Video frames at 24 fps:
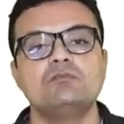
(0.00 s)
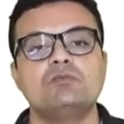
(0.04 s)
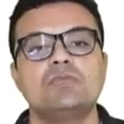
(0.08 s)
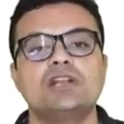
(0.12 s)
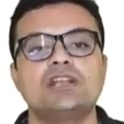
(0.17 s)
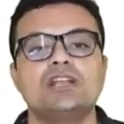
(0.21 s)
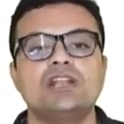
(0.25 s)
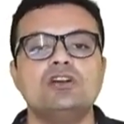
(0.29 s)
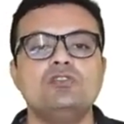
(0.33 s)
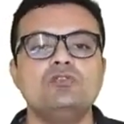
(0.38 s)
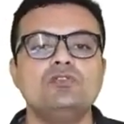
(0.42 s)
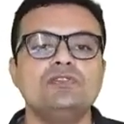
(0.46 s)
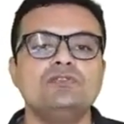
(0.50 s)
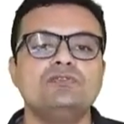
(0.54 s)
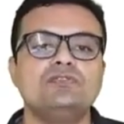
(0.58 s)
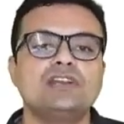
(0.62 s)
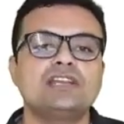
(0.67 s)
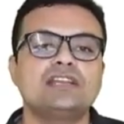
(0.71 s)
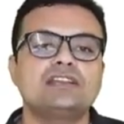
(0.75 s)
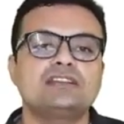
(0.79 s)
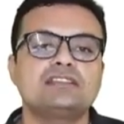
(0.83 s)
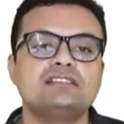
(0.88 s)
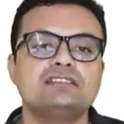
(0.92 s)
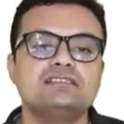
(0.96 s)
But now if
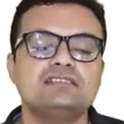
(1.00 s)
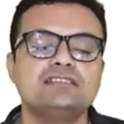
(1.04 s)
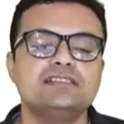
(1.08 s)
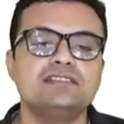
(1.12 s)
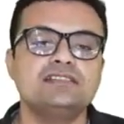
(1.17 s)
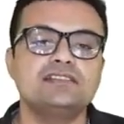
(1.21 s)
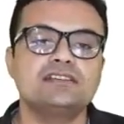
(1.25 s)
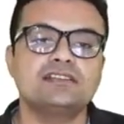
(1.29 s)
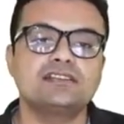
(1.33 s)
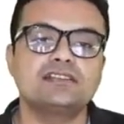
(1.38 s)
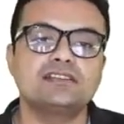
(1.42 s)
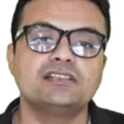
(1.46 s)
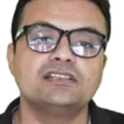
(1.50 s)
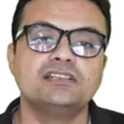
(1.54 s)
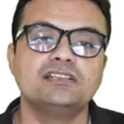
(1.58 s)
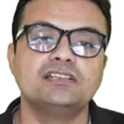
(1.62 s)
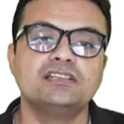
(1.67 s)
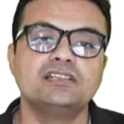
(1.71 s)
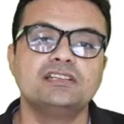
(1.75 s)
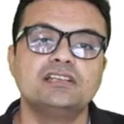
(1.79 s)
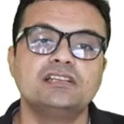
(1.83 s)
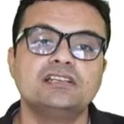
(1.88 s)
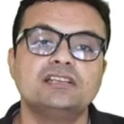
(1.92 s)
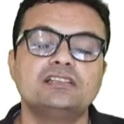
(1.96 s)
I consider
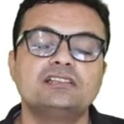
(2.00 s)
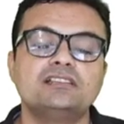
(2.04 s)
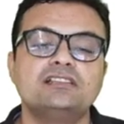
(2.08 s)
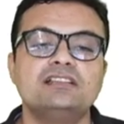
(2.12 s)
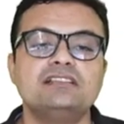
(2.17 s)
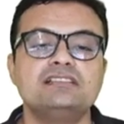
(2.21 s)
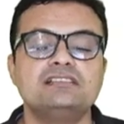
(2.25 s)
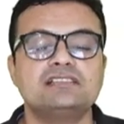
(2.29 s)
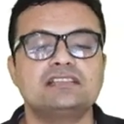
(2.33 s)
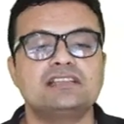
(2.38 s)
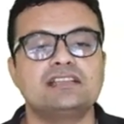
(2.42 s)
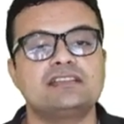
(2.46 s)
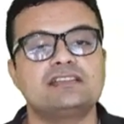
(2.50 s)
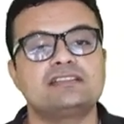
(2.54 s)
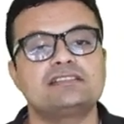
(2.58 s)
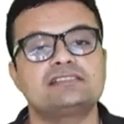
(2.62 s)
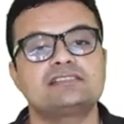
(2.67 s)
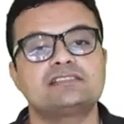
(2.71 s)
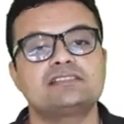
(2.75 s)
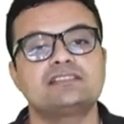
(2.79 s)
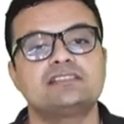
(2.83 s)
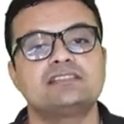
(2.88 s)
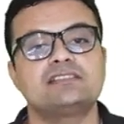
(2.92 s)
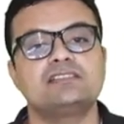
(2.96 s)
this
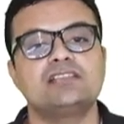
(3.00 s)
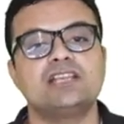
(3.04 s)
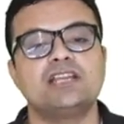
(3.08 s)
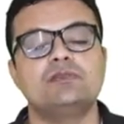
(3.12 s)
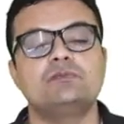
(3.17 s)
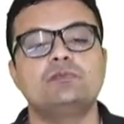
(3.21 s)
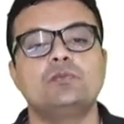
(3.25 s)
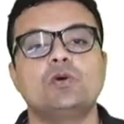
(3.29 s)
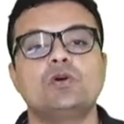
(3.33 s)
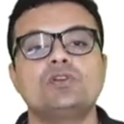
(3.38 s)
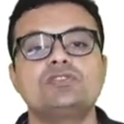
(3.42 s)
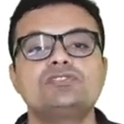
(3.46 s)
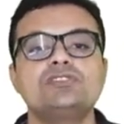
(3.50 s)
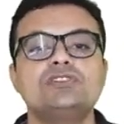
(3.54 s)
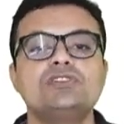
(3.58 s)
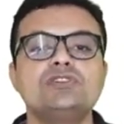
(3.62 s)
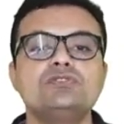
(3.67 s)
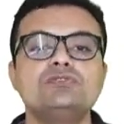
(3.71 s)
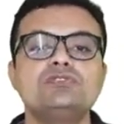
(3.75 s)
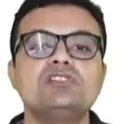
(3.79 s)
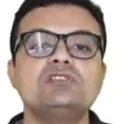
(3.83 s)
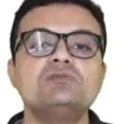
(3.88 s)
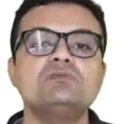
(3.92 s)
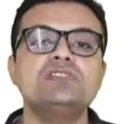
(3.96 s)
case, then
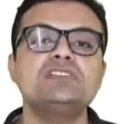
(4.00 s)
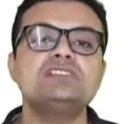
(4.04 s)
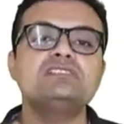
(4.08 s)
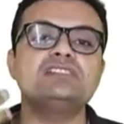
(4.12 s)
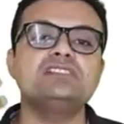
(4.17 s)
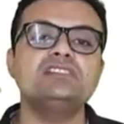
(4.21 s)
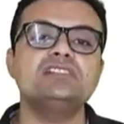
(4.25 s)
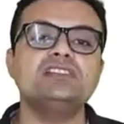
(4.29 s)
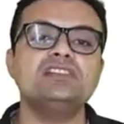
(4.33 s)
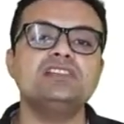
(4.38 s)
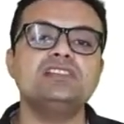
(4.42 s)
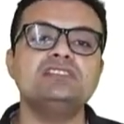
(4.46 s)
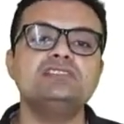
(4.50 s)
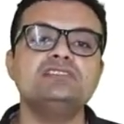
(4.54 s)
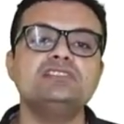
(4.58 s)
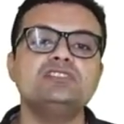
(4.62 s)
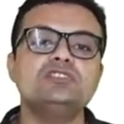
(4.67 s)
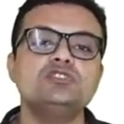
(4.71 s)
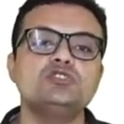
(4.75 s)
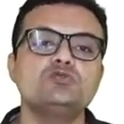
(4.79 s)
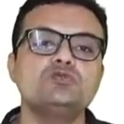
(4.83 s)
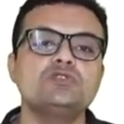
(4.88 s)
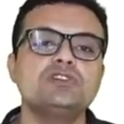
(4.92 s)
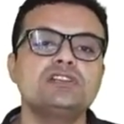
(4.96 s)
positive term is
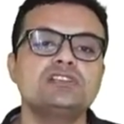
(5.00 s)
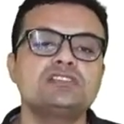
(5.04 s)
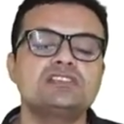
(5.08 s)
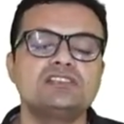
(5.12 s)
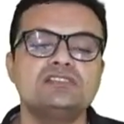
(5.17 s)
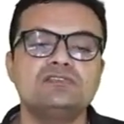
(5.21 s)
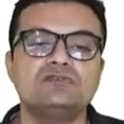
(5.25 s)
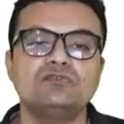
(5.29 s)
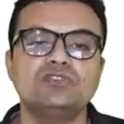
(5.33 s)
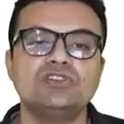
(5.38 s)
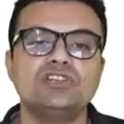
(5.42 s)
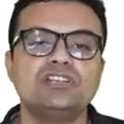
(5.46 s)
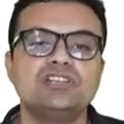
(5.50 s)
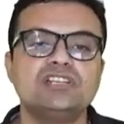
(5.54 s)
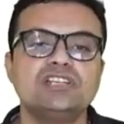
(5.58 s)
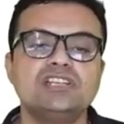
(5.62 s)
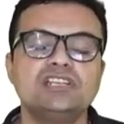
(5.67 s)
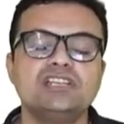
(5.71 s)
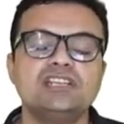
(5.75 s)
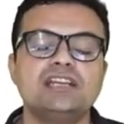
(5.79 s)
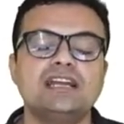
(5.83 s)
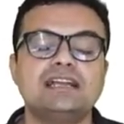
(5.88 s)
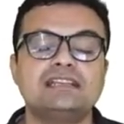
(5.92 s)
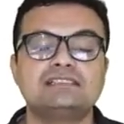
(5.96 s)
increasing towards
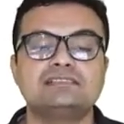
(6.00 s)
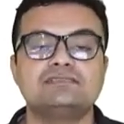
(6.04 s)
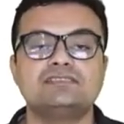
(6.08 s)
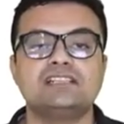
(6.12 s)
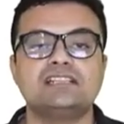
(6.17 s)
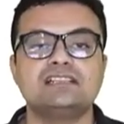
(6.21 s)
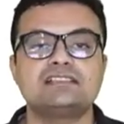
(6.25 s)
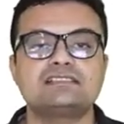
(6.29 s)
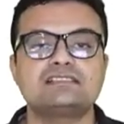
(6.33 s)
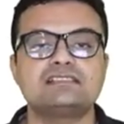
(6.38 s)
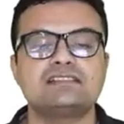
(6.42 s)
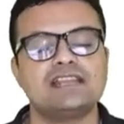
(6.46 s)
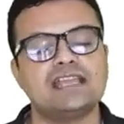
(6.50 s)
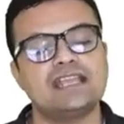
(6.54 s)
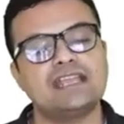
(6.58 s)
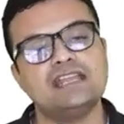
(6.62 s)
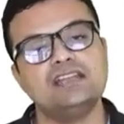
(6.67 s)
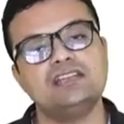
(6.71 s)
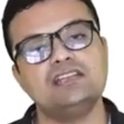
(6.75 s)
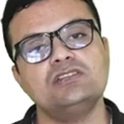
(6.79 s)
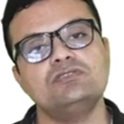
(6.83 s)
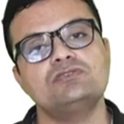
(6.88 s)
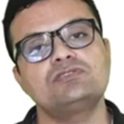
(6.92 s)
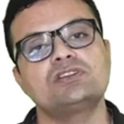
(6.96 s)
infinity as well as
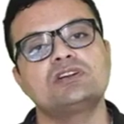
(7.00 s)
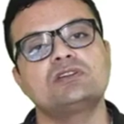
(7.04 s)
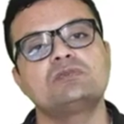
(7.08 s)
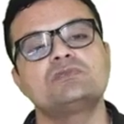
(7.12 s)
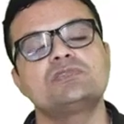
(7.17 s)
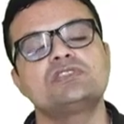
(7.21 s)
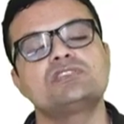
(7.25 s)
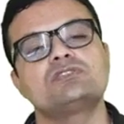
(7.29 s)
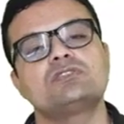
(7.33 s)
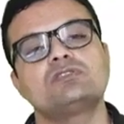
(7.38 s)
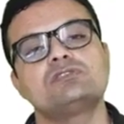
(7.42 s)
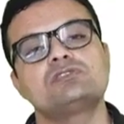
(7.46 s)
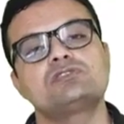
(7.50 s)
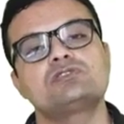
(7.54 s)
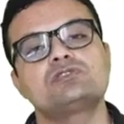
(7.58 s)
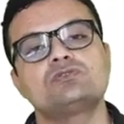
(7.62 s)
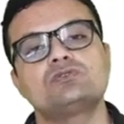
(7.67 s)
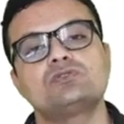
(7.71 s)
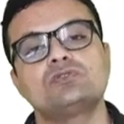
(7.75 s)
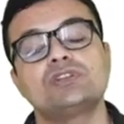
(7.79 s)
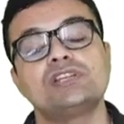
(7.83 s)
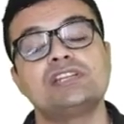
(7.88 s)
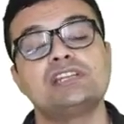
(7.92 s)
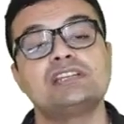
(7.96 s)
negative term is
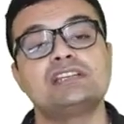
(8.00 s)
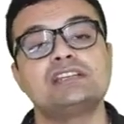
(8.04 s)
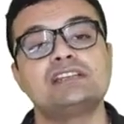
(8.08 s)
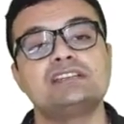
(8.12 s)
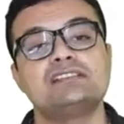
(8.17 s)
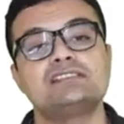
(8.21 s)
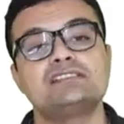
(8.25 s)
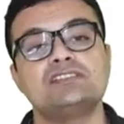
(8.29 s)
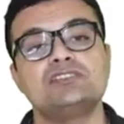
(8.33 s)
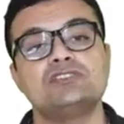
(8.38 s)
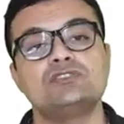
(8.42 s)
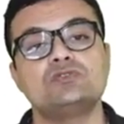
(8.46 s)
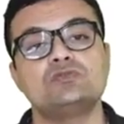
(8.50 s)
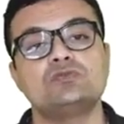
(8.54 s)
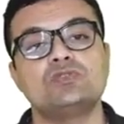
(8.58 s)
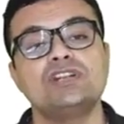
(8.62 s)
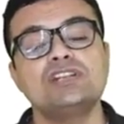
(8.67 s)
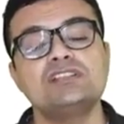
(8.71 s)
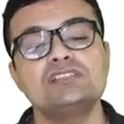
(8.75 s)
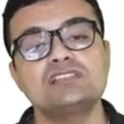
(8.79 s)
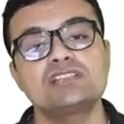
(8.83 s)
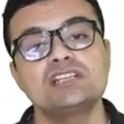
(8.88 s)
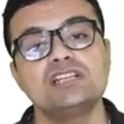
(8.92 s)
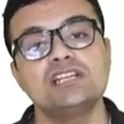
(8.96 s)
also increasing
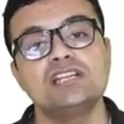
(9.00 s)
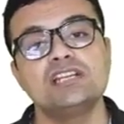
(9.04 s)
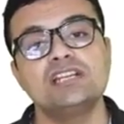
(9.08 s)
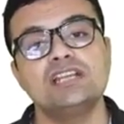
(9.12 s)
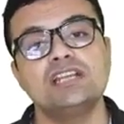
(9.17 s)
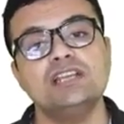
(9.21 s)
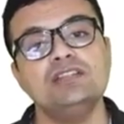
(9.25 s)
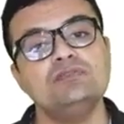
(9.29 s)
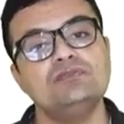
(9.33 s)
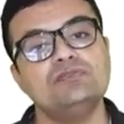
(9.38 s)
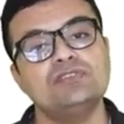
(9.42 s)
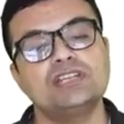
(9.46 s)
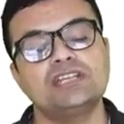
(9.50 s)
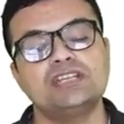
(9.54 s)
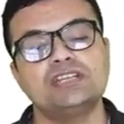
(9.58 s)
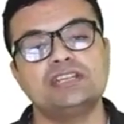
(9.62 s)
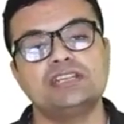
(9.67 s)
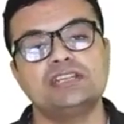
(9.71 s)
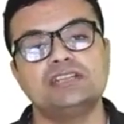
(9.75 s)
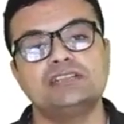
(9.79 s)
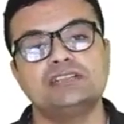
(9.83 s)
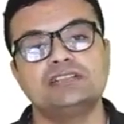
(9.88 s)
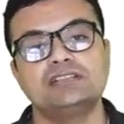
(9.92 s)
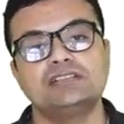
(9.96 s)
towards
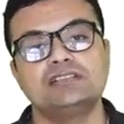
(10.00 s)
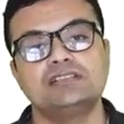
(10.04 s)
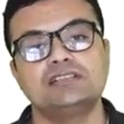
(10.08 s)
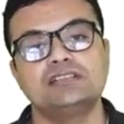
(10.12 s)
infinity.